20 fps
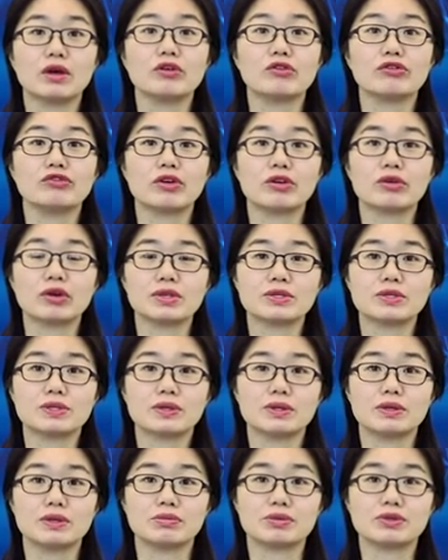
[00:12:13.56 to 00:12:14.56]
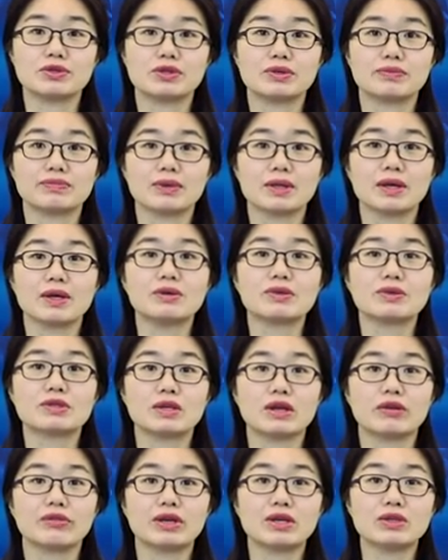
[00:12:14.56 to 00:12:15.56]
focus groups,
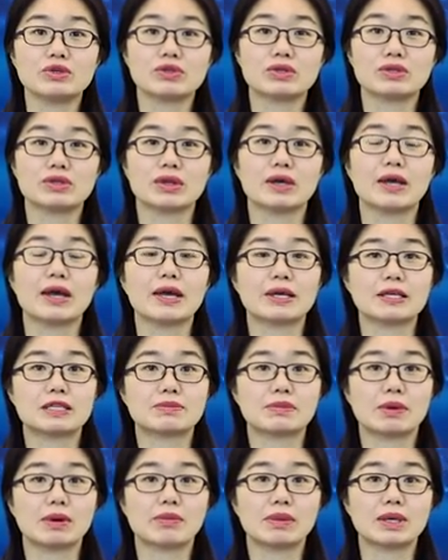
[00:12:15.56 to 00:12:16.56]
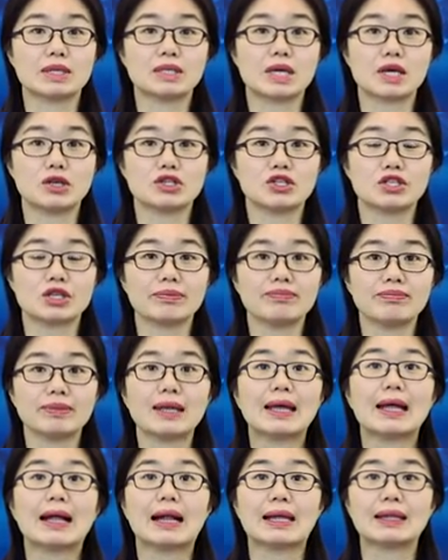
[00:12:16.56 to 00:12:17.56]
surveys, experimentation,
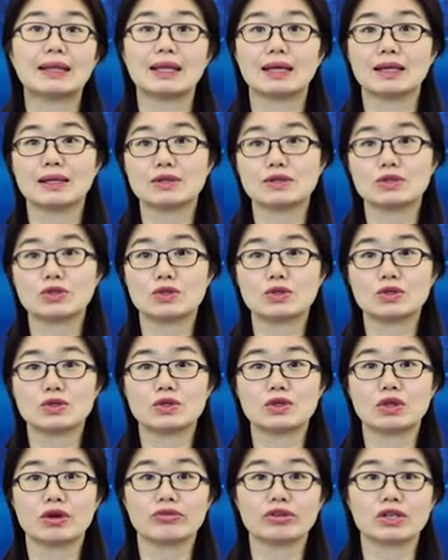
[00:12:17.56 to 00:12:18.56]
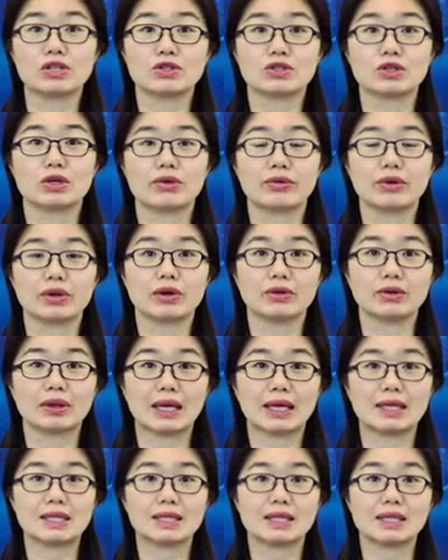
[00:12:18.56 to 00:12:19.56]
analysis of historical
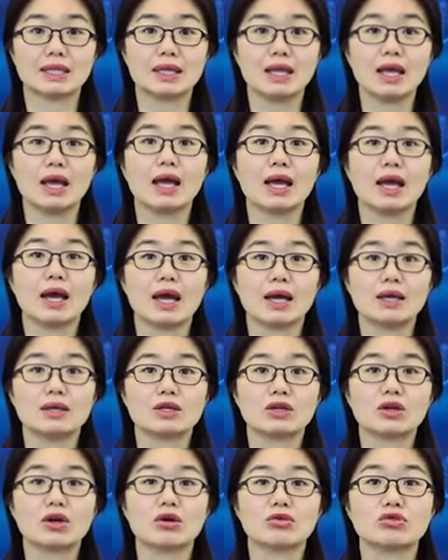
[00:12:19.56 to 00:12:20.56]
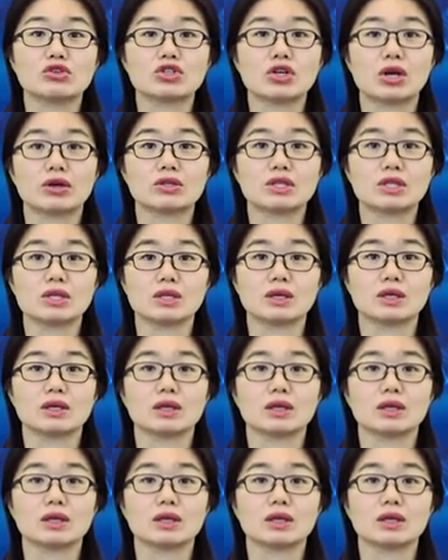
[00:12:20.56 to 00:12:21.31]
data, and conjunct